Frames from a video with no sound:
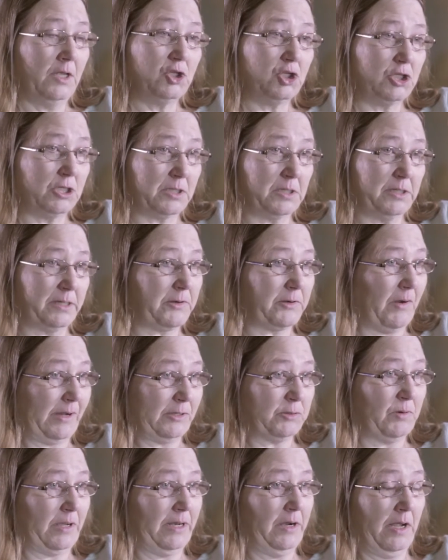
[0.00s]
She's going to
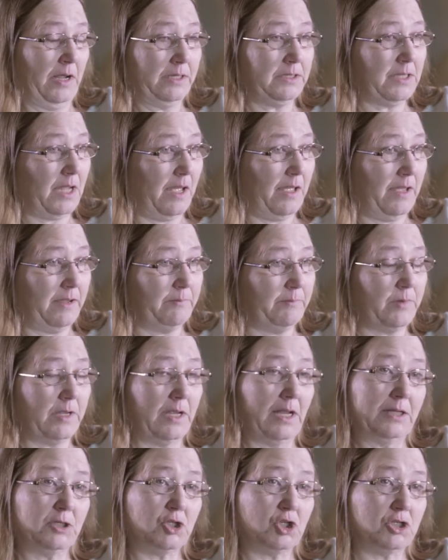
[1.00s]
graduate on time,
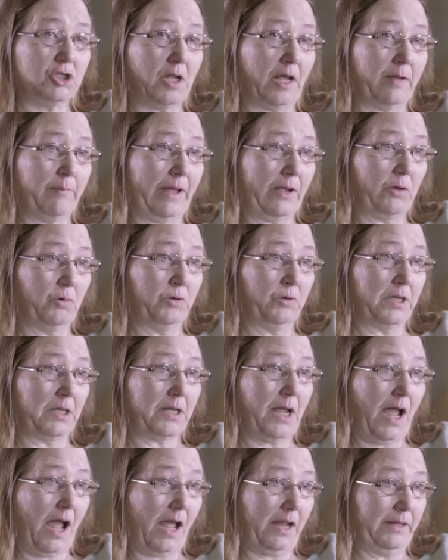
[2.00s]
and she's talking about going to
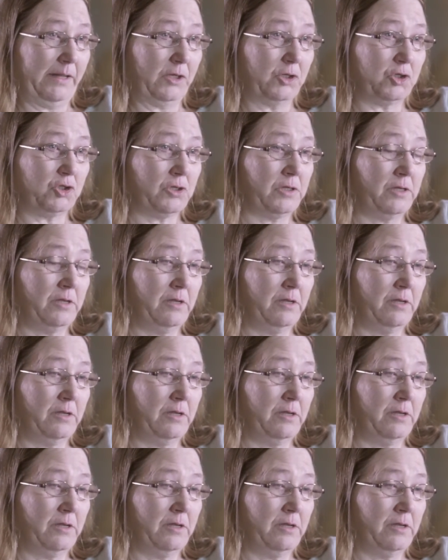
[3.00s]
college.